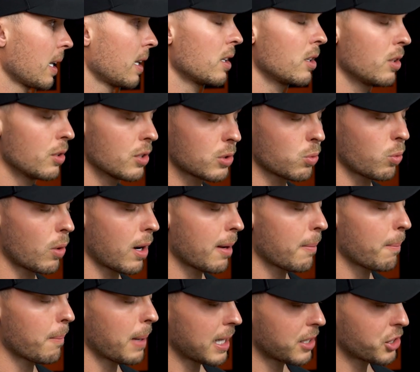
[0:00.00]
You just want to
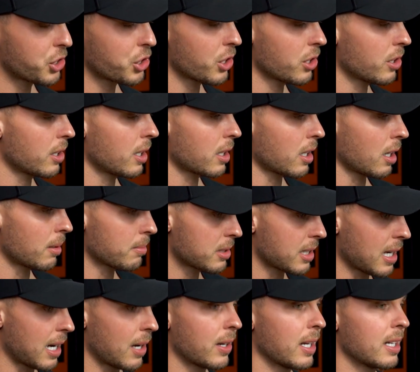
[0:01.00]
make sure that it comes
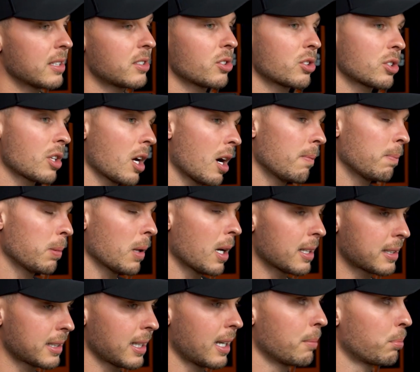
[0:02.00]
down, hits your stop
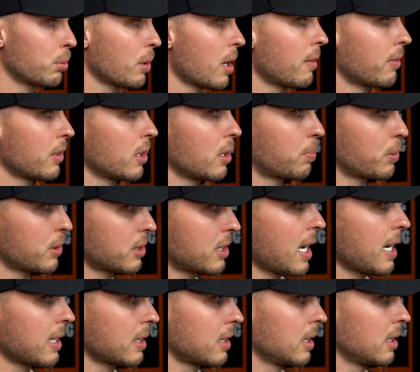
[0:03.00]
loss, and profit. You're
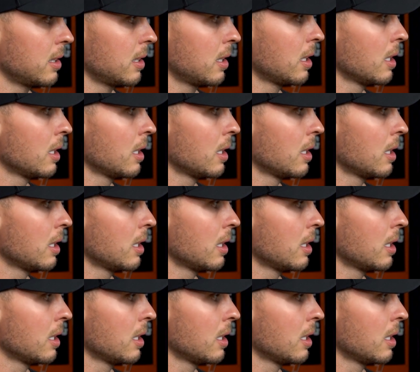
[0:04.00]
protected.